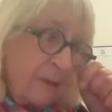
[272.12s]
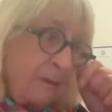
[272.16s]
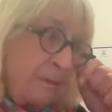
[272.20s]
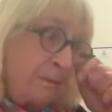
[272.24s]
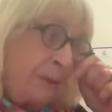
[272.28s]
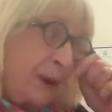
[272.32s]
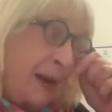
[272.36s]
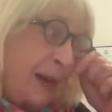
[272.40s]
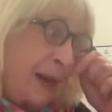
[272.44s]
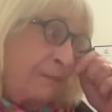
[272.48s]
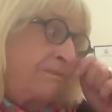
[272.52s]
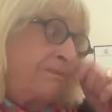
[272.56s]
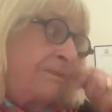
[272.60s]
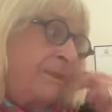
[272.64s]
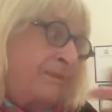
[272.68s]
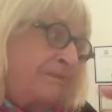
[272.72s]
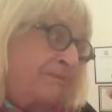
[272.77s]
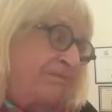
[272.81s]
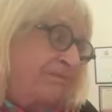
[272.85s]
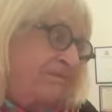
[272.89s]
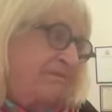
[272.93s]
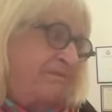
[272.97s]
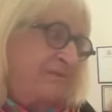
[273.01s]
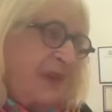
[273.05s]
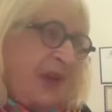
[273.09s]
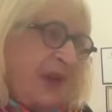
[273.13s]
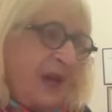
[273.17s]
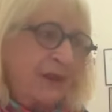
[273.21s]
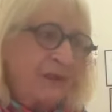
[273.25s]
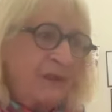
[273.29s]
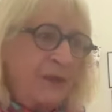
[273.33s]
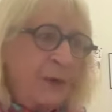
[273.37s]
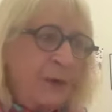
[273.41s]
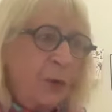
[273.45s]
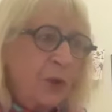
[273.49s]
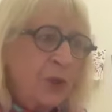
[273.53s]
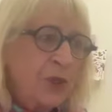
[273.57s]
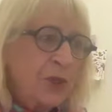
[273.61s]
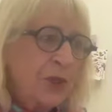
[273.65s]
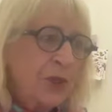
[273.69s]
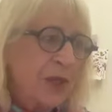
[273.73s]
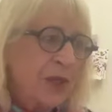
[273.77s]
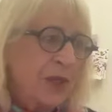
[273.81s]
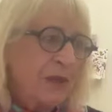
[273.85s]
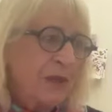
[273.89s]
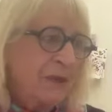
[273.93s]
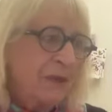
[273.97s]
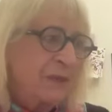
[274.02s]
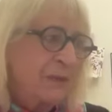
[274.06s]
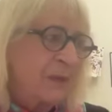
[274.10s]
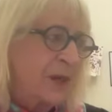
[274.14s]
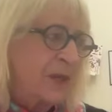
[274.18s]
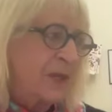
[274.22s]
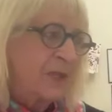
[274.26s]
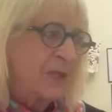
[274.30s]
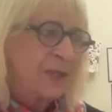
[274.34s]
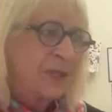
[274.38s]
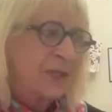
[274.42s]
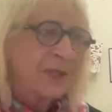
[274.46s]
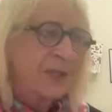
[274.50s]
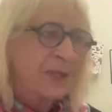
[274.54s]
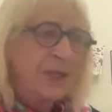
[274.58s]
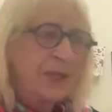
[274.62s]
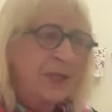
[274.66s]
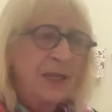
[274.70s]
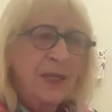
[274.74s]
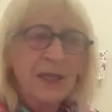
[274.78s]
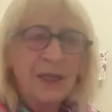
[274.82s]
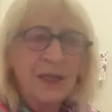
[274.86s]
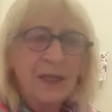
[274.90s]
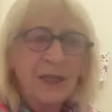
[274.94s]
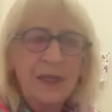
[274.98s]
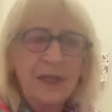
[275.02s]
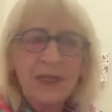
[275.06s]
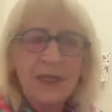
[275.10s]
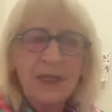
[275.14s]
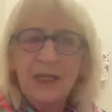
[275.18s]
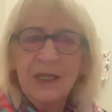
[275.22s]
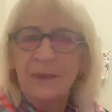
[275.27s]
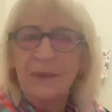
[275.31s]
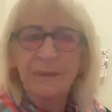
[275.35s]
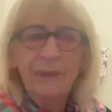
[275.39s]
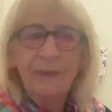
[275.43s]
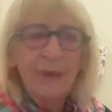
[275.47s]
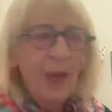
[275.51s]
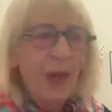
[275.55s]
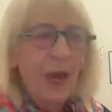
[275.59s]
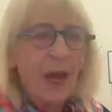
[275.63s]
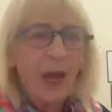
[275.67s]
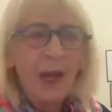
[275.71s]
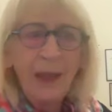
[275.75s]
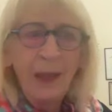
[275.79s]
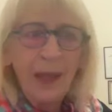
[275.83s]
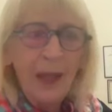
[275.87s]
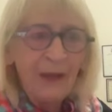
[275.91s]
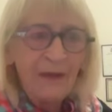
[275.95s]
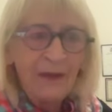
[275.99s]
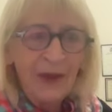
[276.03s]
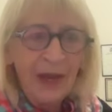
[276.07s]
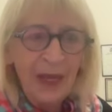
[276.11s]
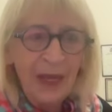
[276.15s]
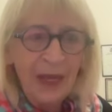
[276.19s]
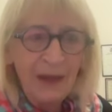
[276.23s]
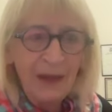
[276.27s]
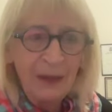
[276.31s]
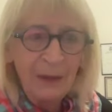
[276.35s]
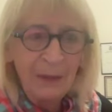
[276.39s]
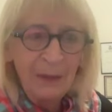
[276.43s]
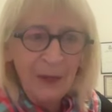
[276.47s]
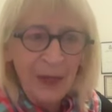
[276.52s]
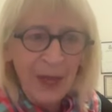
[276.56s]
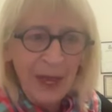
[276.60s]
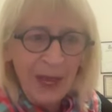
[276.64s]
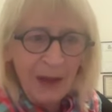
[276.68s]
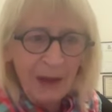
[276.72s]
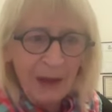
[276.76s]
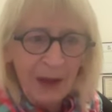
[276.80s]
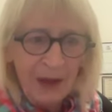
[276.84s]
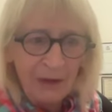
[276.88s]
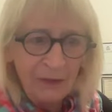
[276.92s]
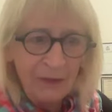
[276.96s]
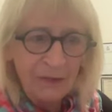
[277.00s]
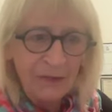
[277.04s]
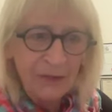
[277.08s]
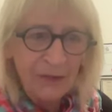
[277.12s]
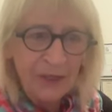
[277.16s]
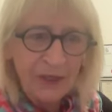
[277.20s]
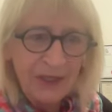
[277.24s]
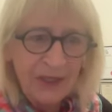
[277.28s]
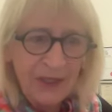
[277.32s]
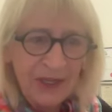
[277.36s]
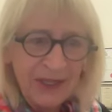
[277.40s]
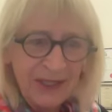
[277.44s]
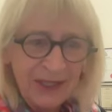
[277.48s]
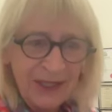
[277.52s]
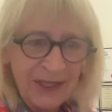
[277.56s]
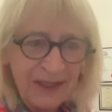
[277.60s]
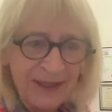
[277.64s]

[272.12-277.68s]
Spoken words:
But unfortunately for my sins, I love anything with archival footage in it.